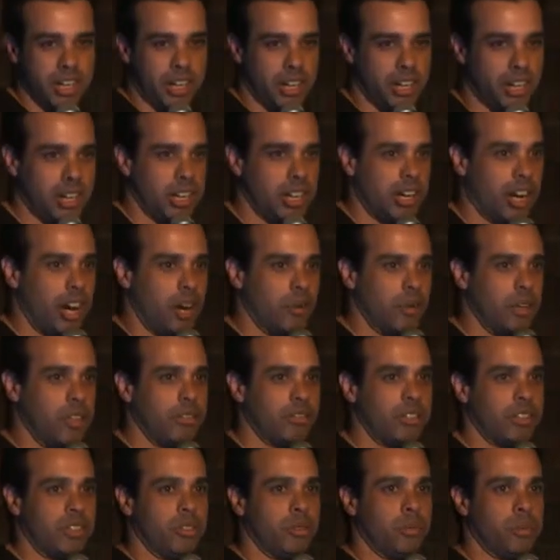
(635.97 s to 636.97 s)

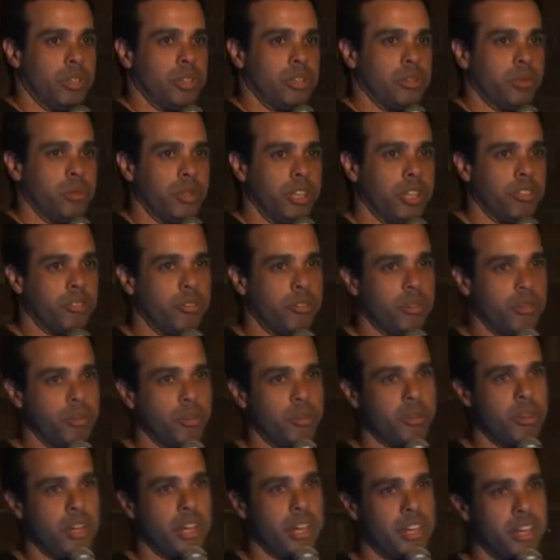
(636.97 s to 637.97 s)
However, when we
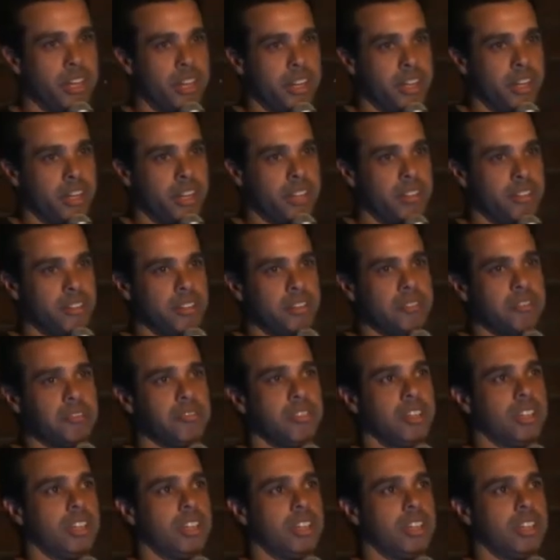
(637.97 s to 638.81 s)
grew and